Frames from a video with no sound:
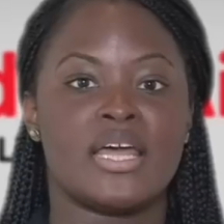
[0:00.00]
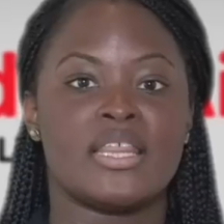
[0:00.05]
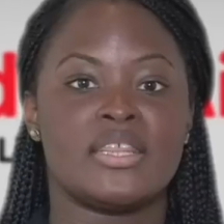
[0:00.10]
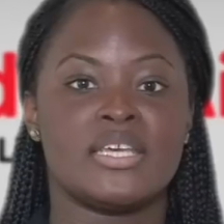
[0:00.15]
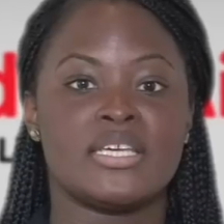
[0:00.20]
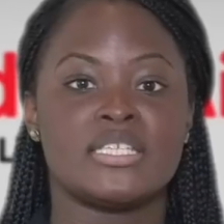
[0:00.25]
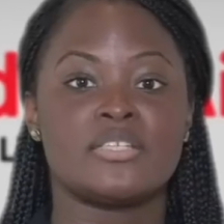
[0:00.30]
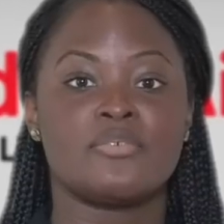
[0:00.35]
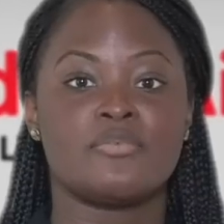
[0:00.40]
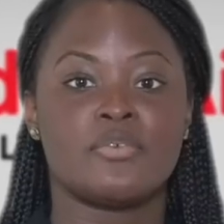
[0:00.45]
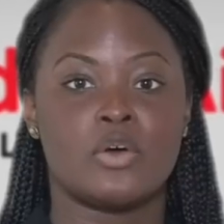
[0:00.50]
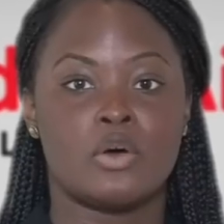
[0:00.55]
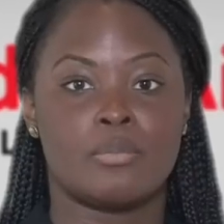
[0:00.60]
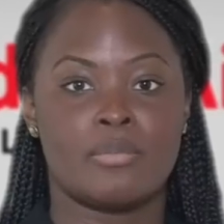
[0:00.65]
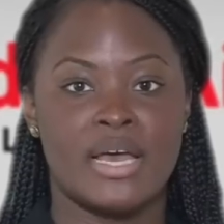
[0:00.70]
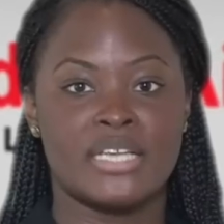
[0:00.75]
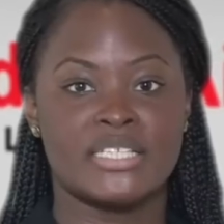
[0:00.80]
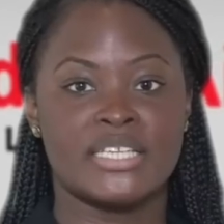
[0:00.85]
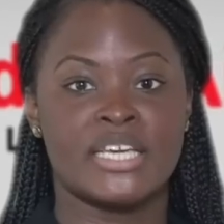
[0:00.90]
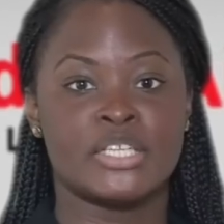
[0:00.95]
This film
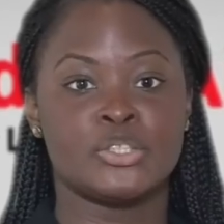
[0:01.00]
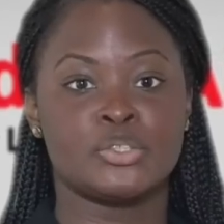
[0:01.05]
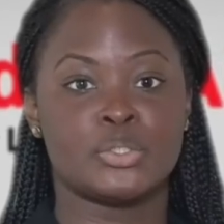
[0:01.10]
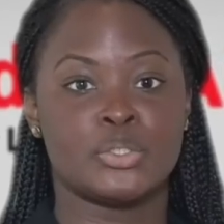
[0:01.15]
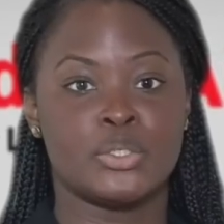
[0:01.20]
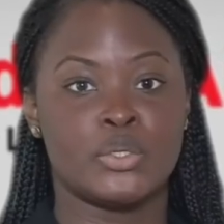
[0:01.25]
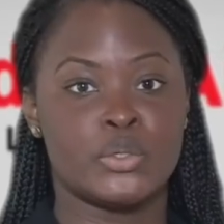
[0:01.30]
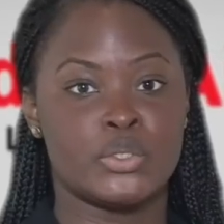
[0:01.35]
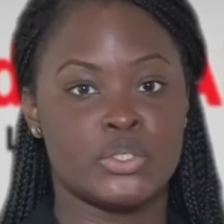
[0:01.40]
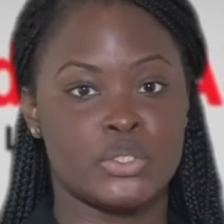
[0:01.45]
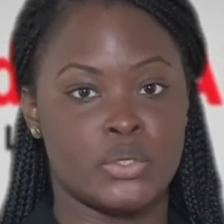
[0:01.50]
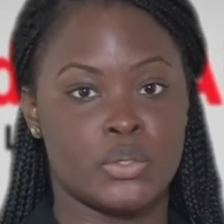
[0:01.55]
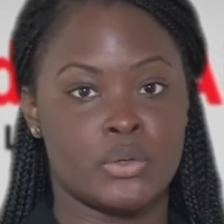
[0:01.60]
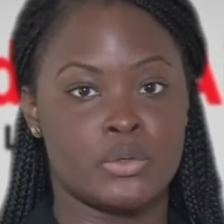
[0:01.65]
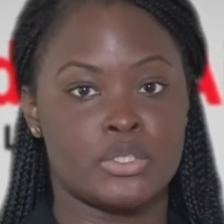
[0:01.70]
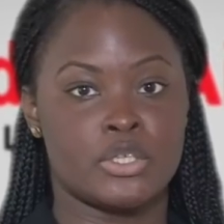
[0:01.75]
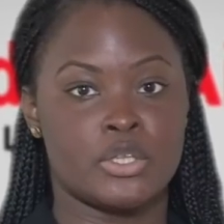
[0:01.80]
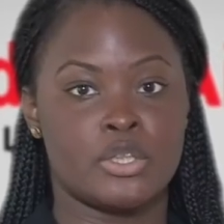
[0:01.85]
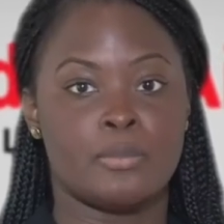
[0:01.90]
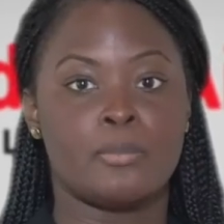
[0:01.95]
has introduced you
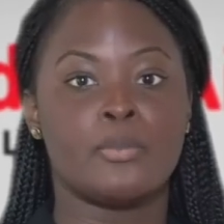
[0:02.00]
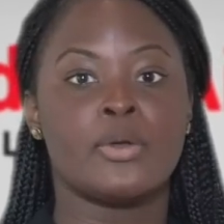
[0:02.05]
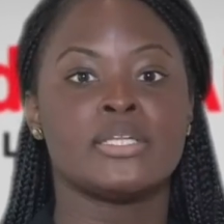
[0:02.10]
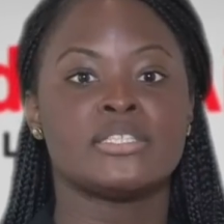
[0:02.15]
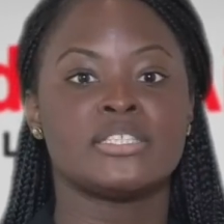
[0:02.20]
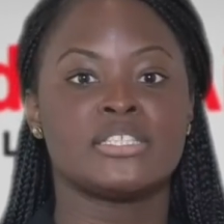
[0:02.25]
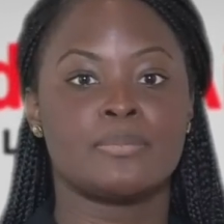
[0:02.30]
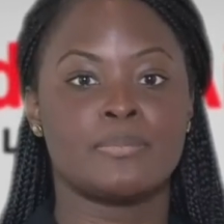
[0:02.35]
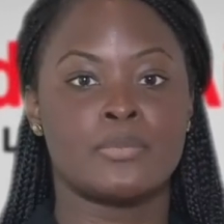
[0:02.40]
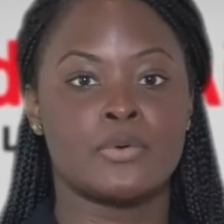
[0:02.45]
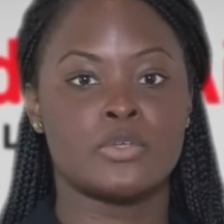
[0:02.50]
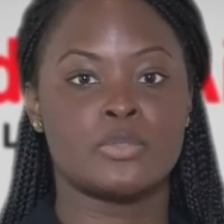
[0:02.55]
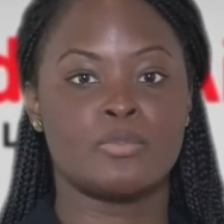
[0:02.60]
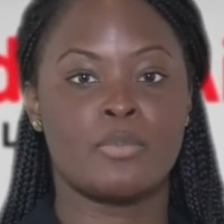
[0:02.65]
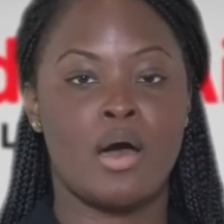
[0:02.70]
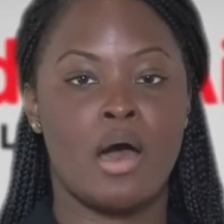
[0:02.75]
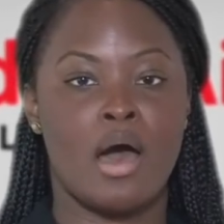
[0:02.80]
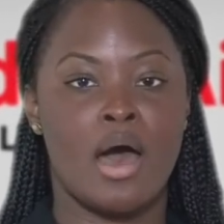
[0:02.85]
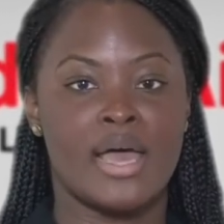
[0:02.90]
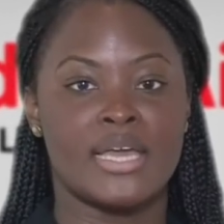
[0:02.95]
to the principles
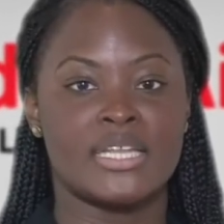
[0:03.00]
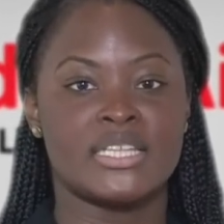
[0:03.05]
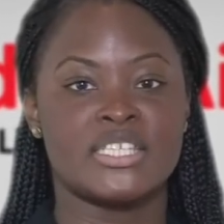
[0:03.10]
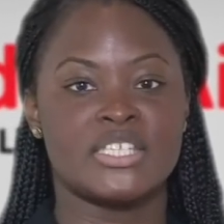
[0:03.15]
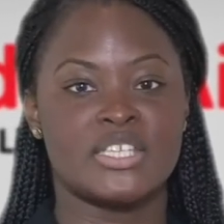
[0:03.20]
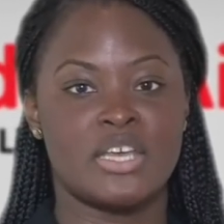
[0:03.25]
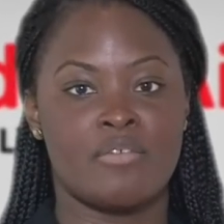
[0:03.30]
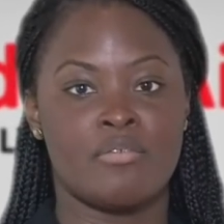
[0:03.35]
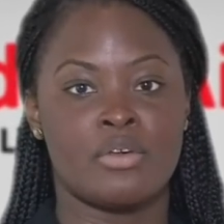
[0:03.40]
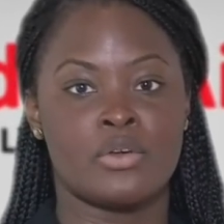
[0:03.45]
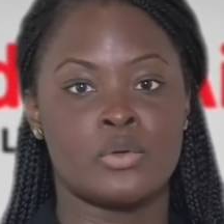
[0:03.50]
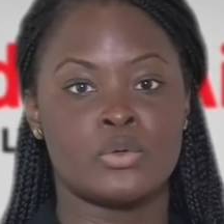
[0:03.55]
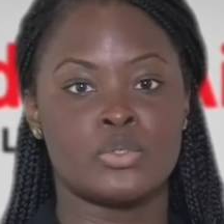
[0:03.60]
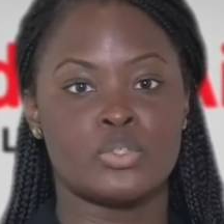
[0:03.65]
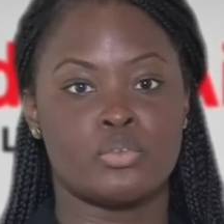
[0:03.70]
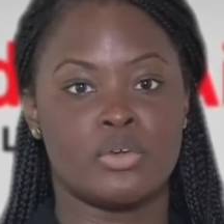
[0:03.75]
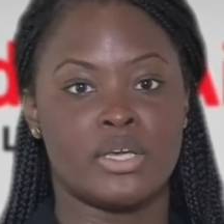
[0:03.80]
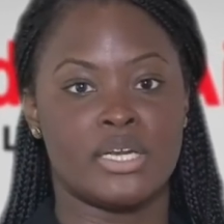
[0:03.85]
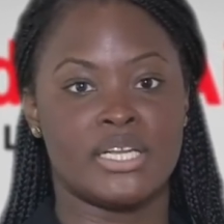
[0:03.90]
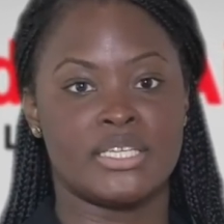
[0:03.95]
behind cervical
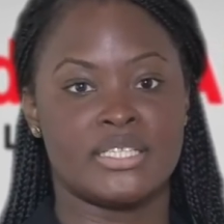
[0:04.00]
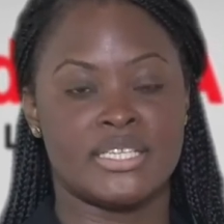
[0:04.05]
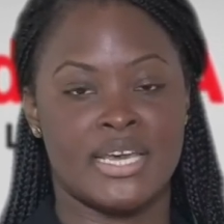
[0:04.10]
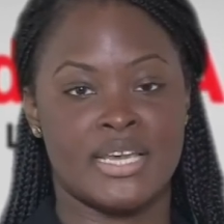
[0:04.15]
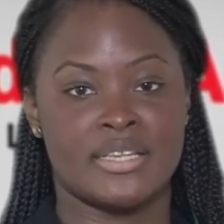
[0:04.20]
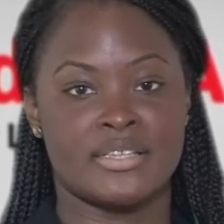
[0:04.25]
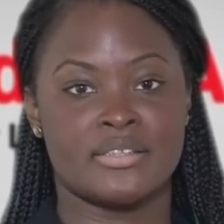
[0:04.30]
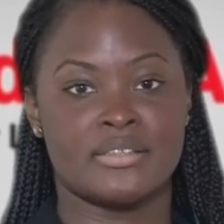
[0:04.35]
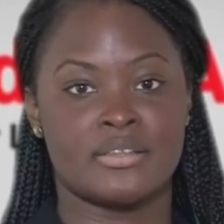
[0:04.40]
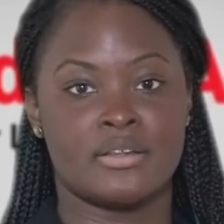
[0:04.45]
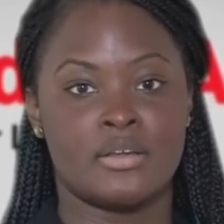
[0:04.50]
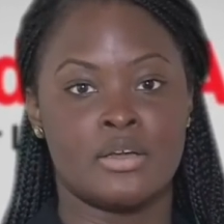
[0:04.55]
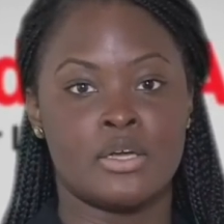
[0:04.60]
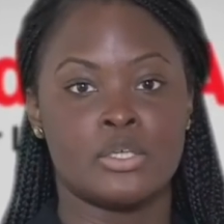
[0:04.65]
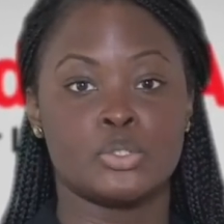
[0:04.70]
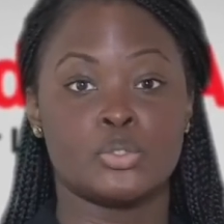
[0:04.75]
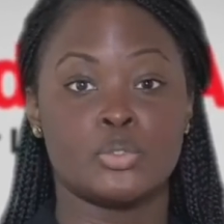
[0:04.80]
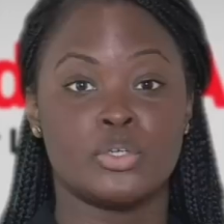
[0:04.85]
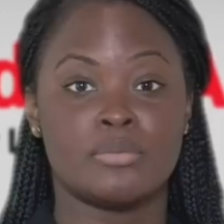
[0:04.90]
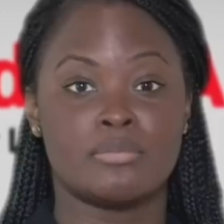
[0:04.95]
screening tests,
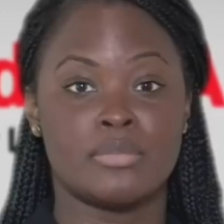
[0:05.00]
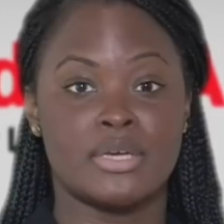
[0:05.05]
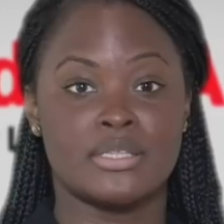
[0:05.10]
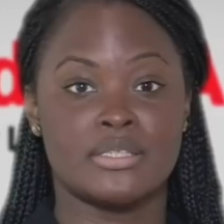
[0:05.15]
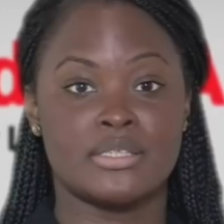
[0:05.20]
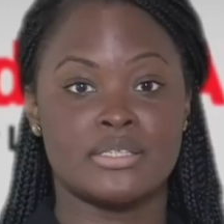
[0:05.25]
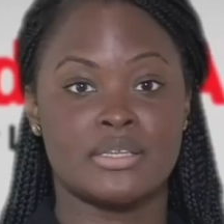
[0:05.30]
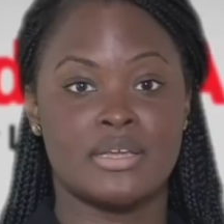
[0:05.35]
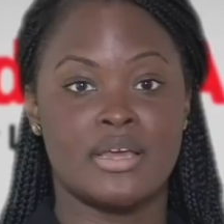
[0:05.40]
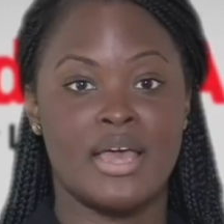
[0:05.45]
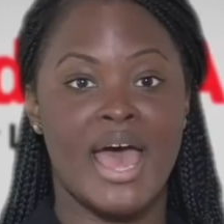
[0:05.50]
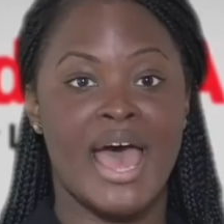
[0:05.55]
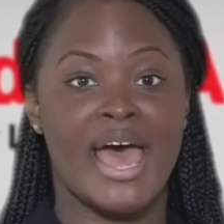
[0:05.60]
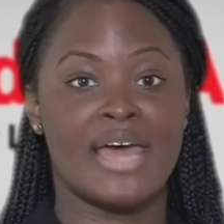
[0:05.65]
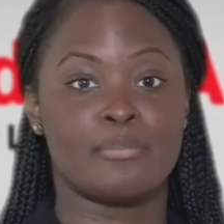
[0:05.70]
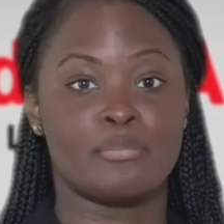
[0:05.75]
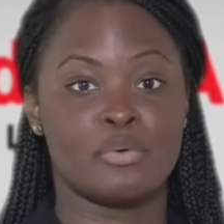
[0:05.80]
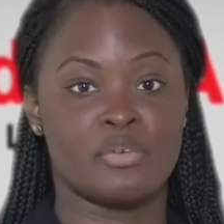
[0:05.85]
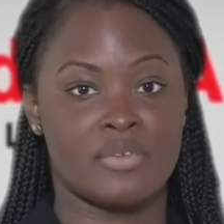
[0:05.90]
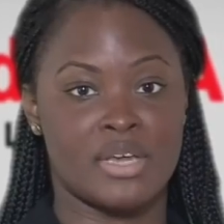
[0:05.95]
treatments,
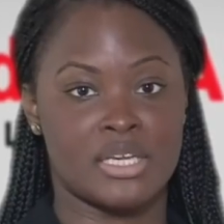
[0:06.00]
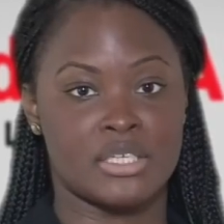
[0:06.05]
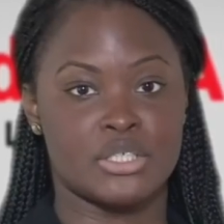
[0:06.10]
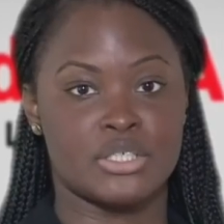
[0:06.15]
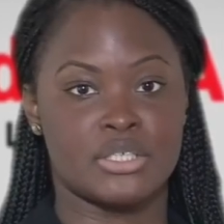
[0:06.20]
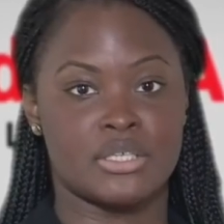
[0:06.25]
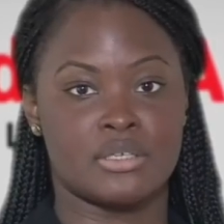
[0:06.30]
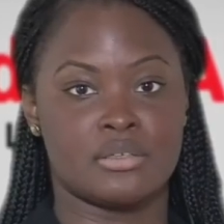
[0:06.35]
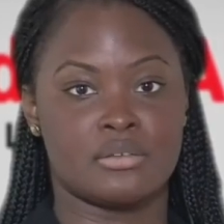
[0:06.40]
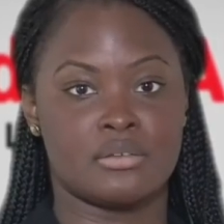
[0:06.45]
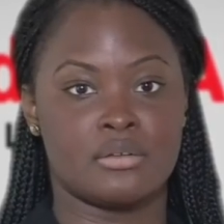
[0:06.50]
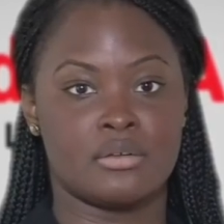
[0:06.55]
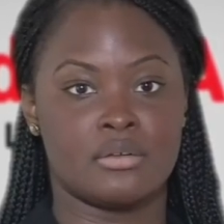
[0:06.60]
and prevention.